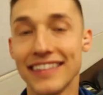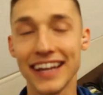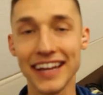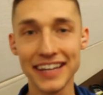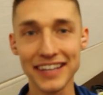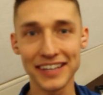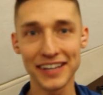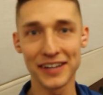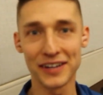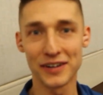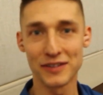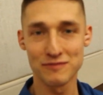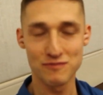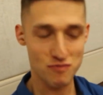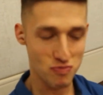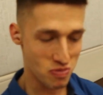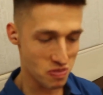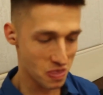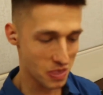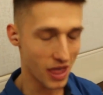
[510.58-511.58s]
Are you excited for day
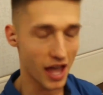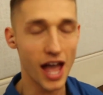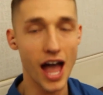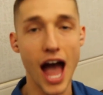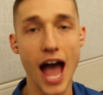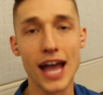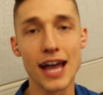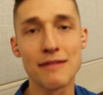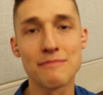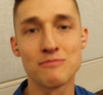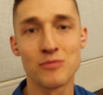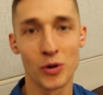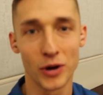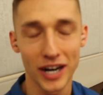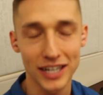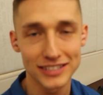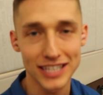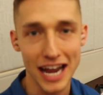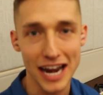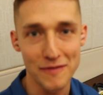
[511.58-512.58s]
two? I am
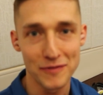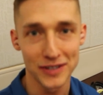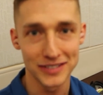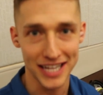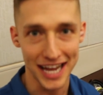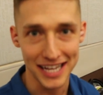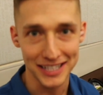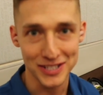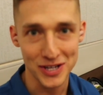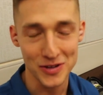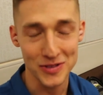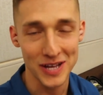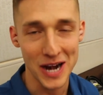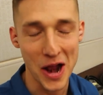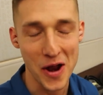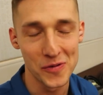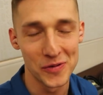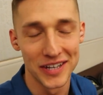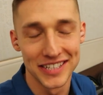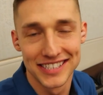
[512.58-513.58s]
more excited for day two than
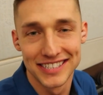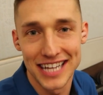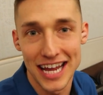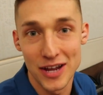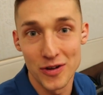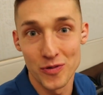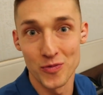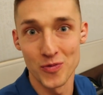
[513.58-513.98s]
I was day